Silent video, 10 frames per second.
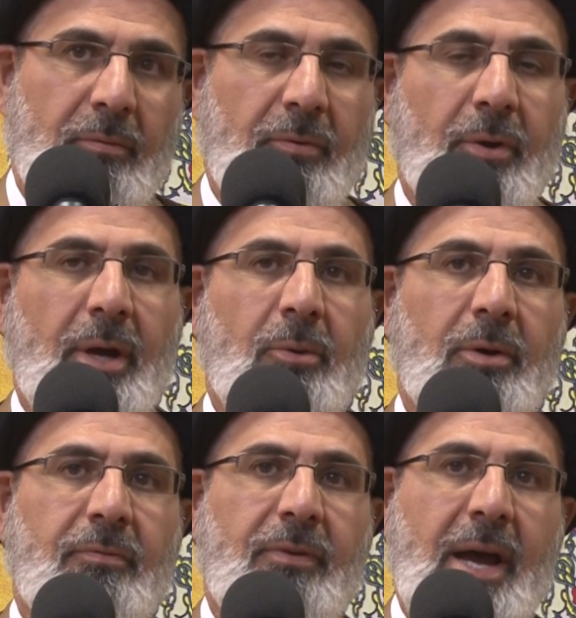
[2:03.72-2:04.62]
for
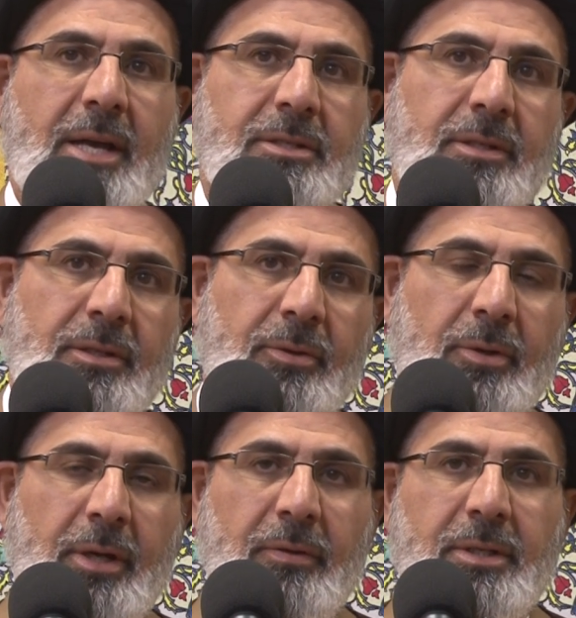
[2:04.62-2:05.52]
our fast
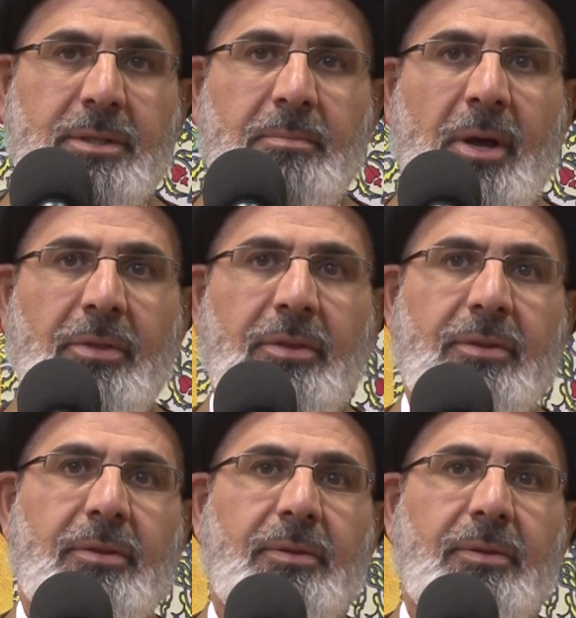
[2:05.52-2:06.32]
during this month